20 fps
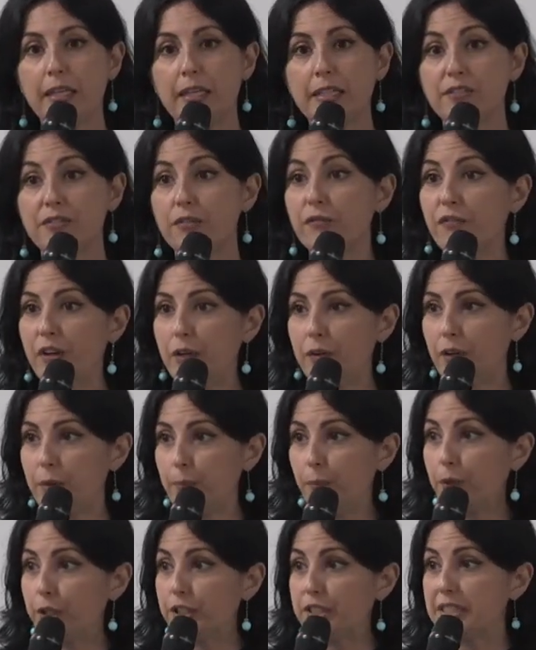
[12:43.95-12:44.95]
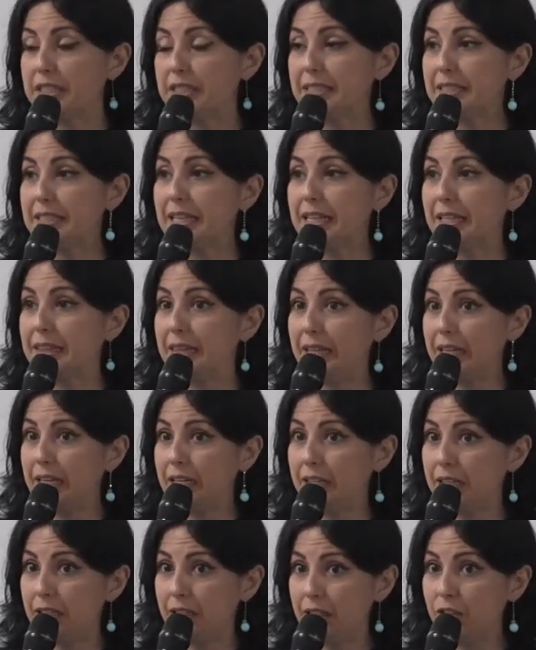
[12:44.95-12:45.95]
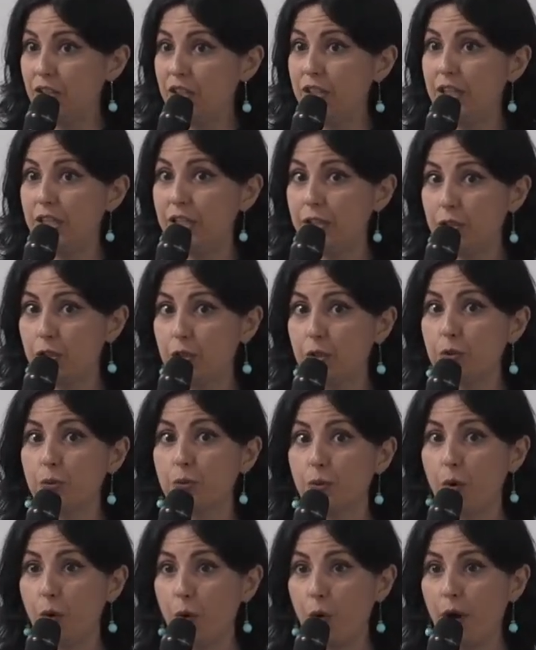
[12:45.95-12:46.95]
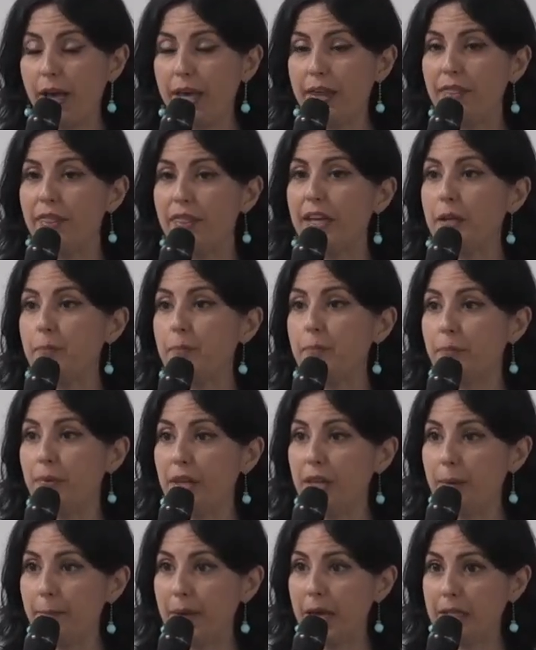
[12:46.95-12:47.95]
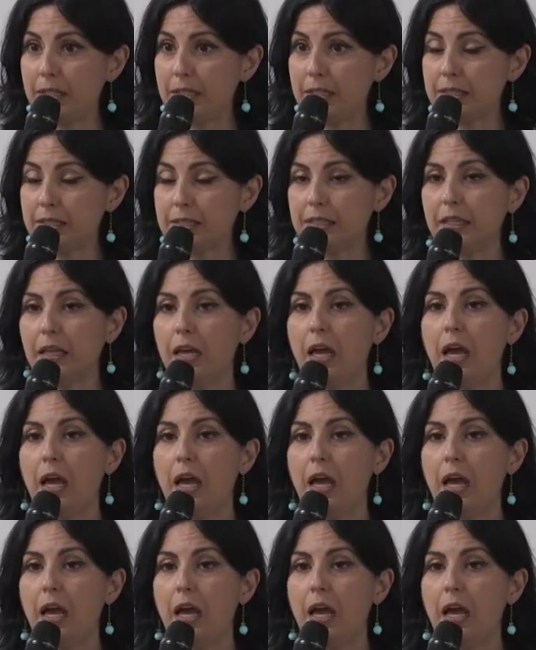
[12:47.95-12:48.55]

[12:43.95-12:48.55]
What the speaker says: it's very important that they need to know and they implement